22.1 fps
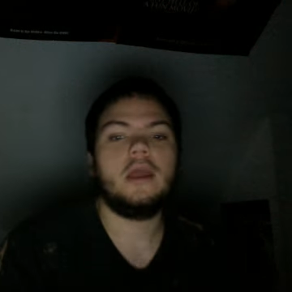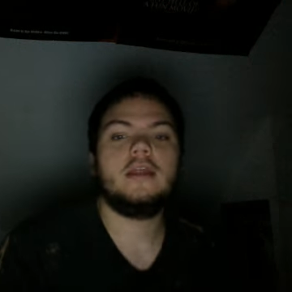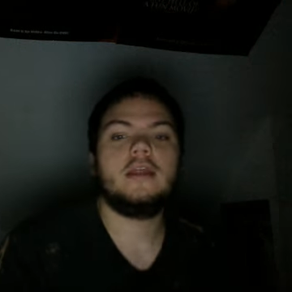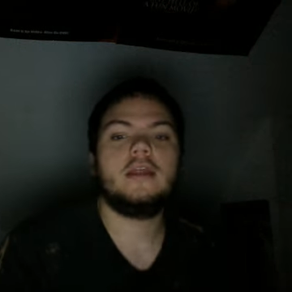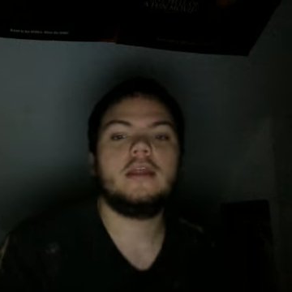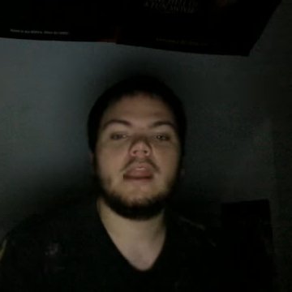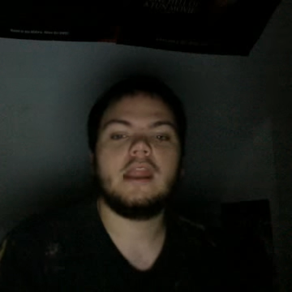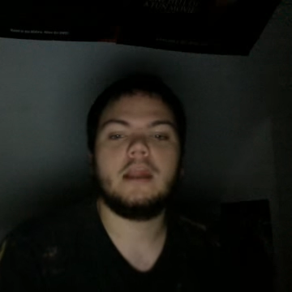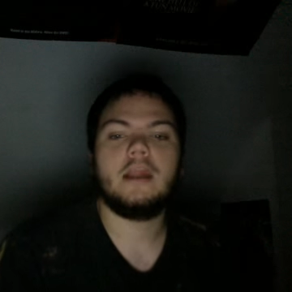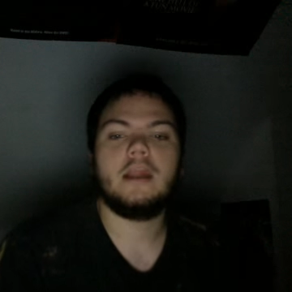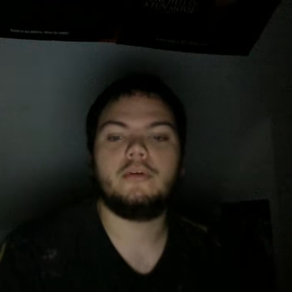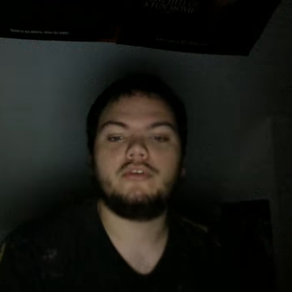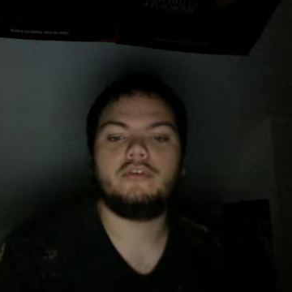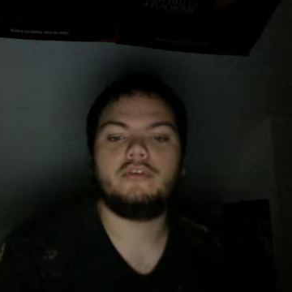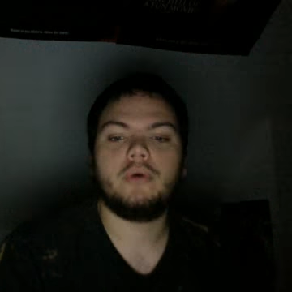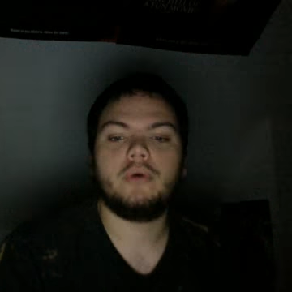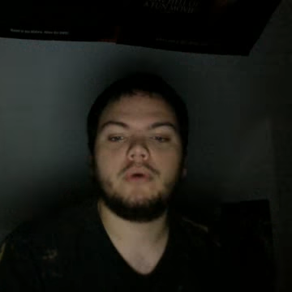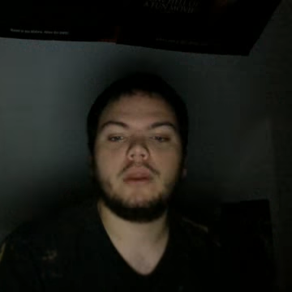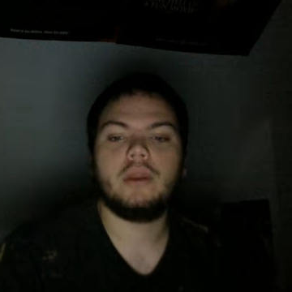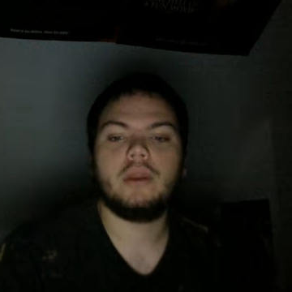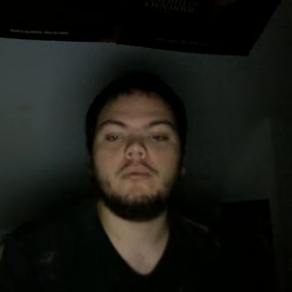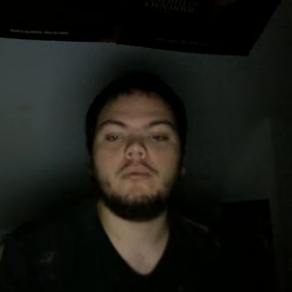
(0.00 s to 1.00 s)
Day number
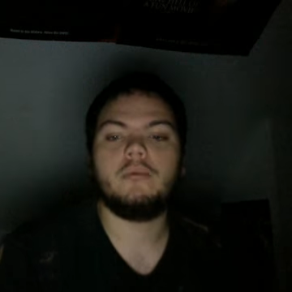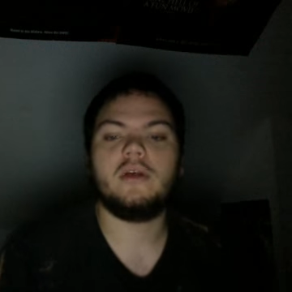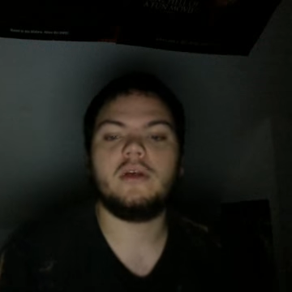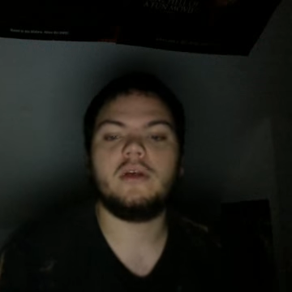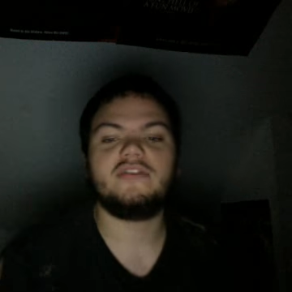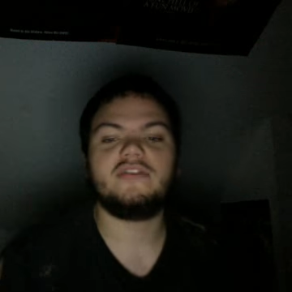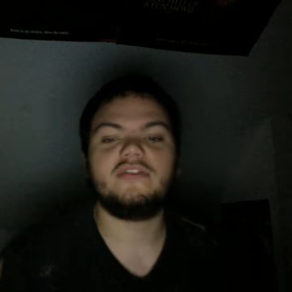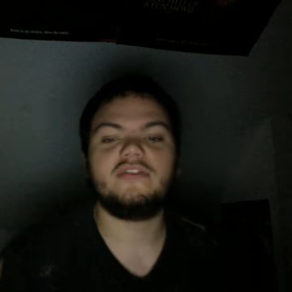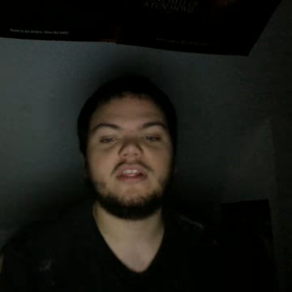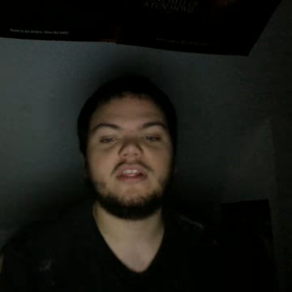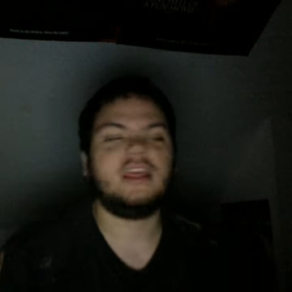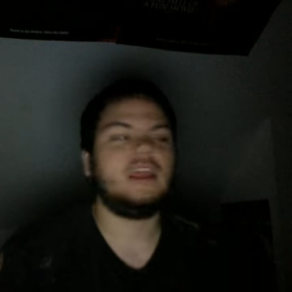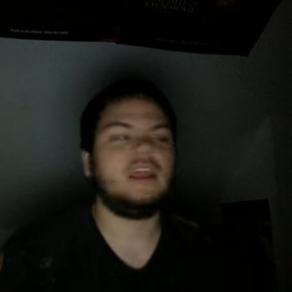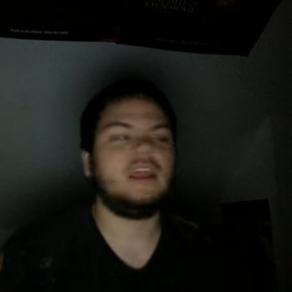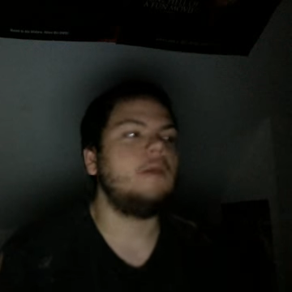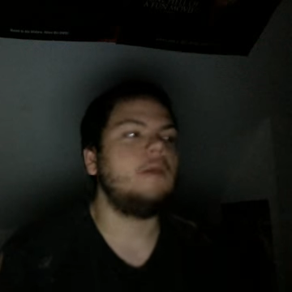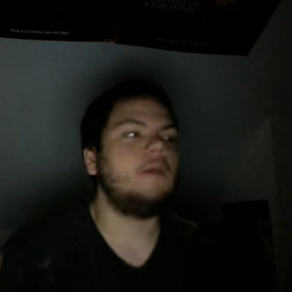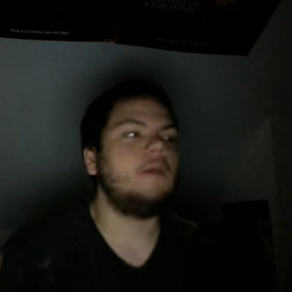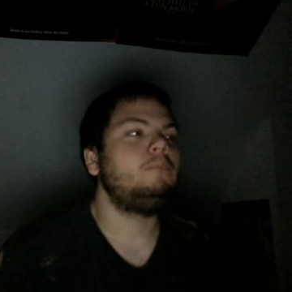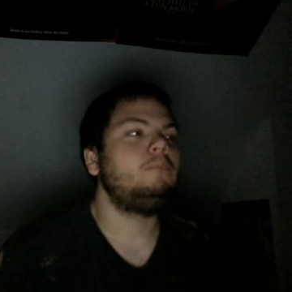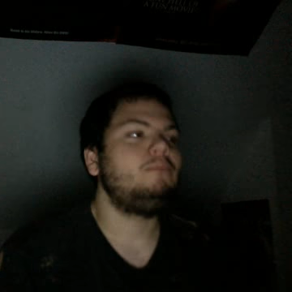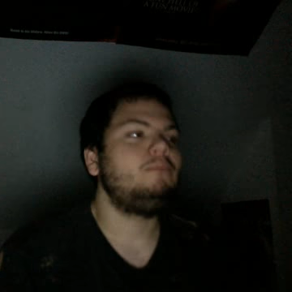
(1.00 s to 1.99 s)
20 was the
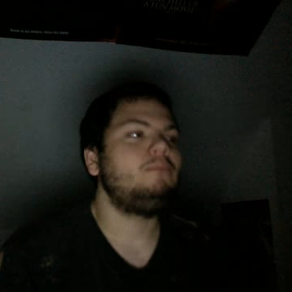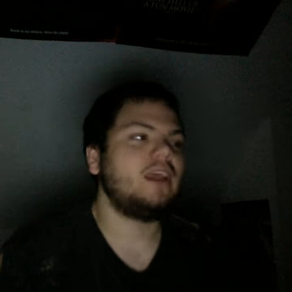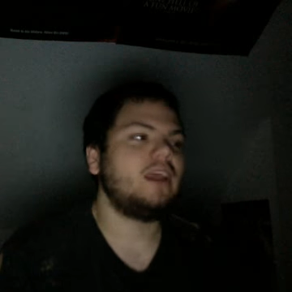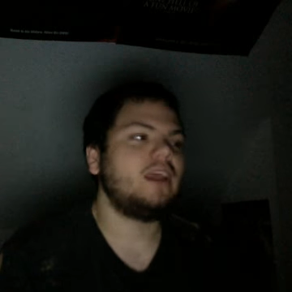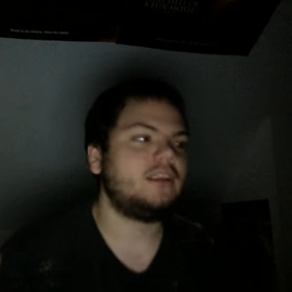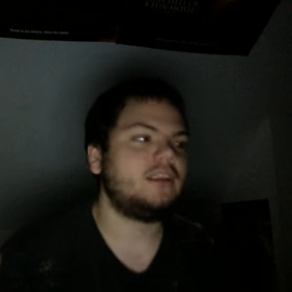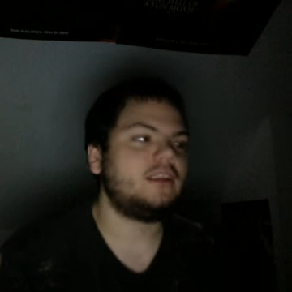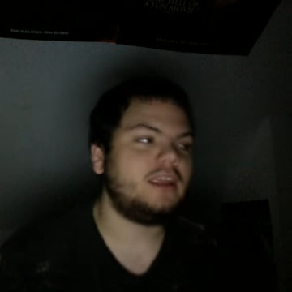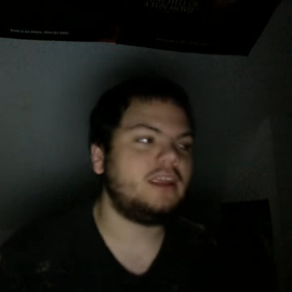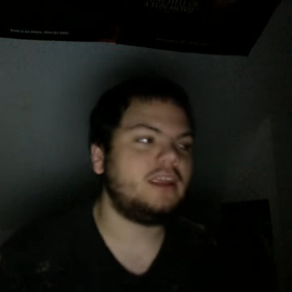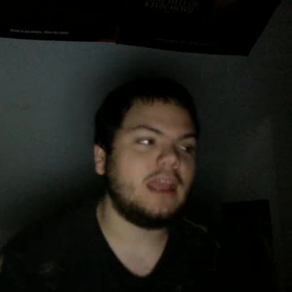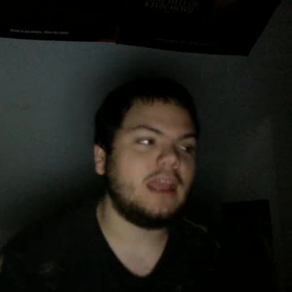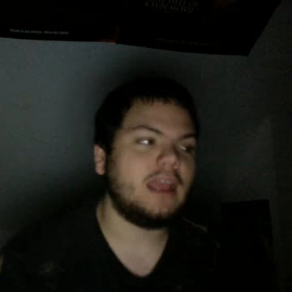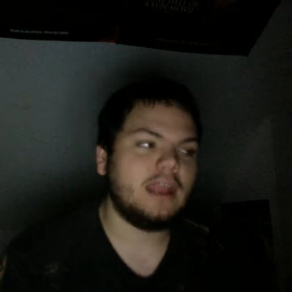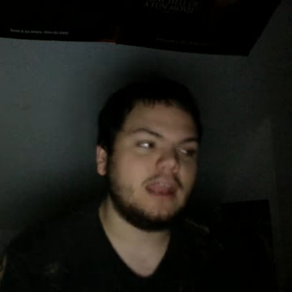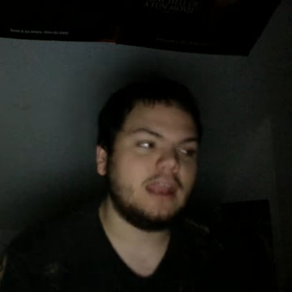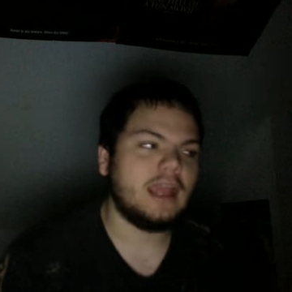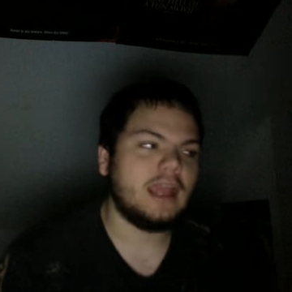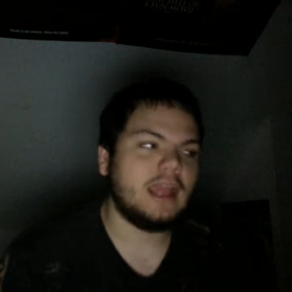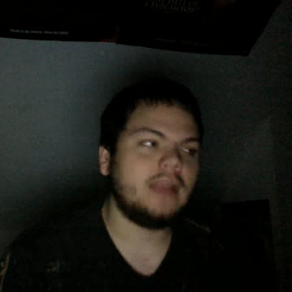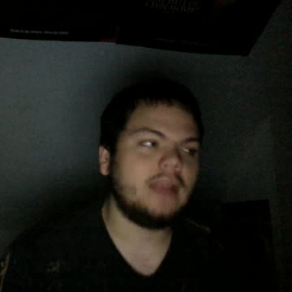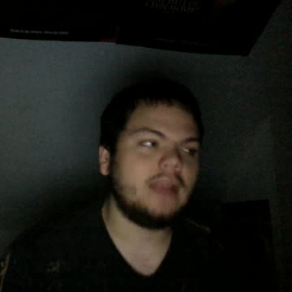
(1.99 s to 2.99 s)

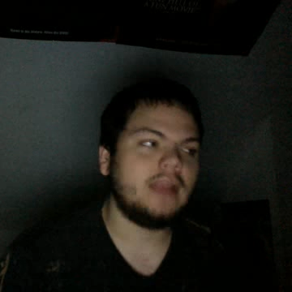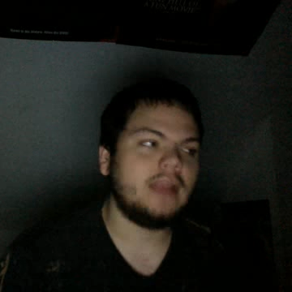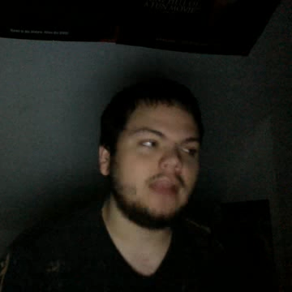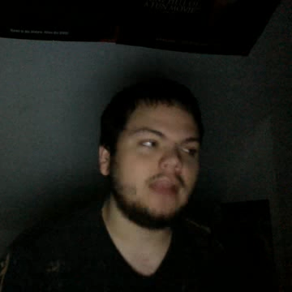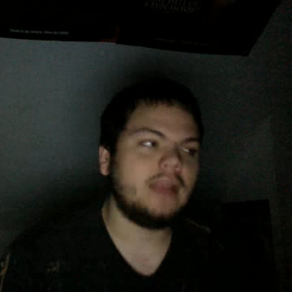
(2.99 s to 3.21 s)
1988